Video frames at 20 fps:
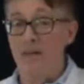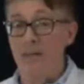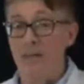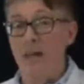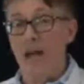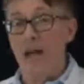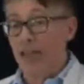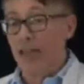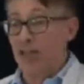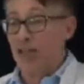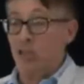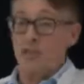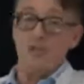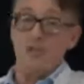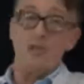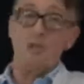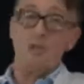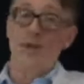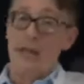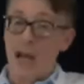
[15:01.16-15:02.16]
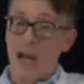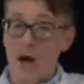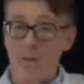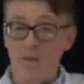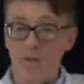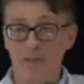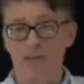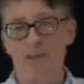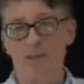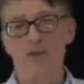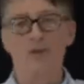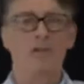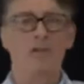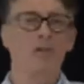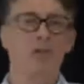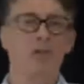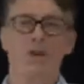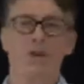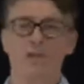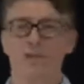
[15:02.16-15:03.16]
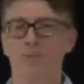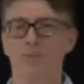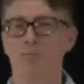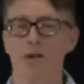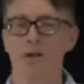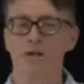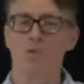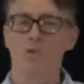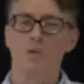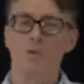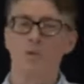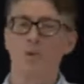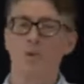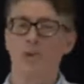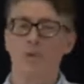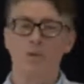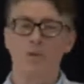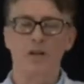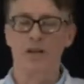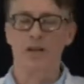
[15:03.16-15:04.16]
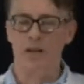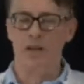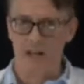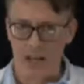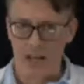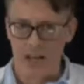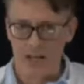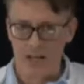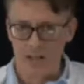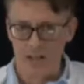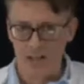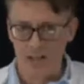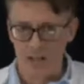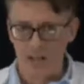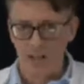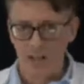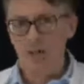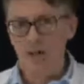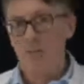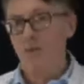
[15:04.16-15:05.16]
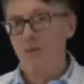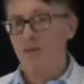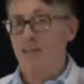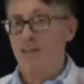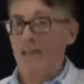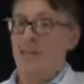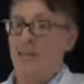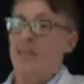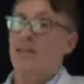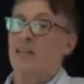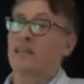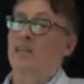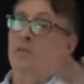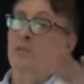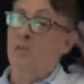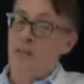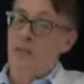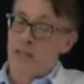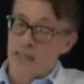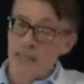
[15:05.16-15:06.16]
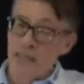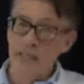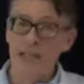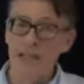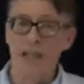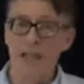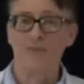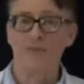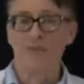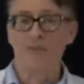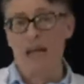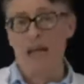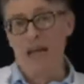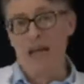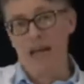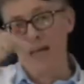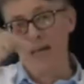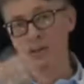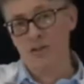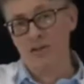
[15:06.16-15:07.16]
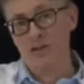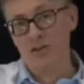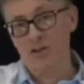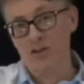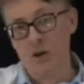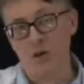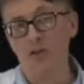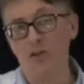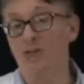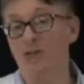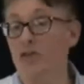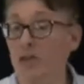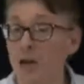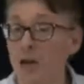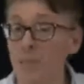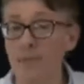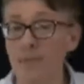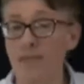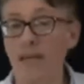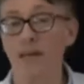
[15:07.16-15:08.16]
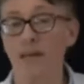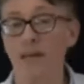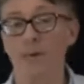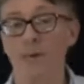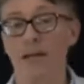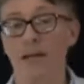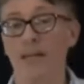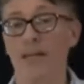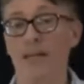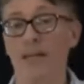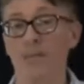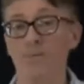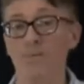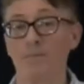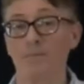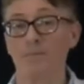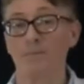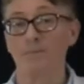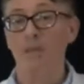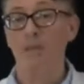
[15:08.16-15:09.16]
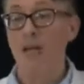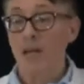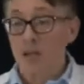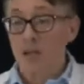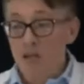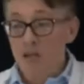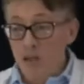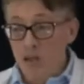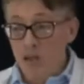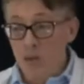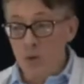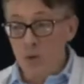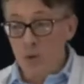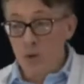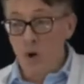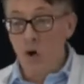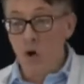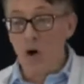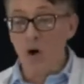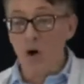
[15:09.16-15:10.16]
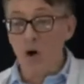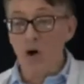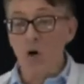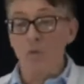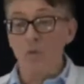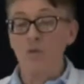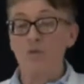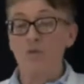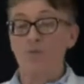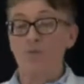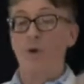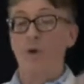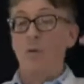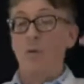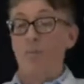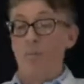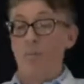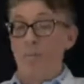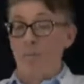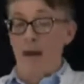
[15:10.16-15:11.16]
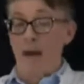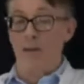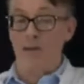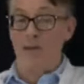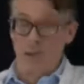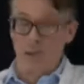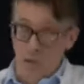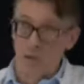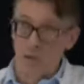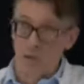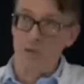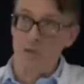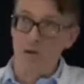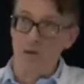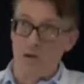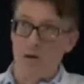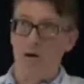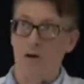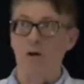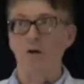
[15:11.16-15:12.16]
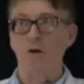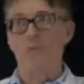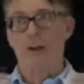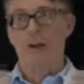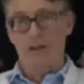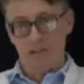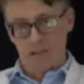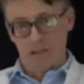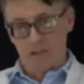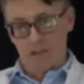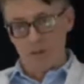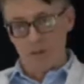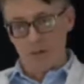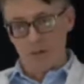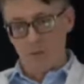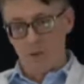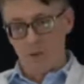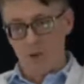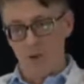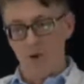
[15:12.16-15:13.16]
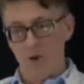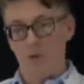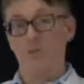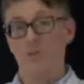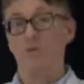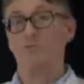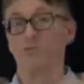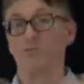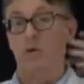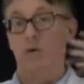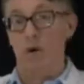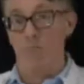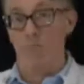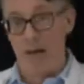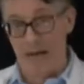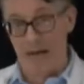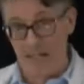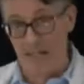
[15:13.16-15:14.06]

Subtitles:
in and he threw it out. He said, look, you know, it's a modern world. We got to change. But then when he left and Donald Trump came back in, the new law was brought back. The old law by the Supreme Court was brought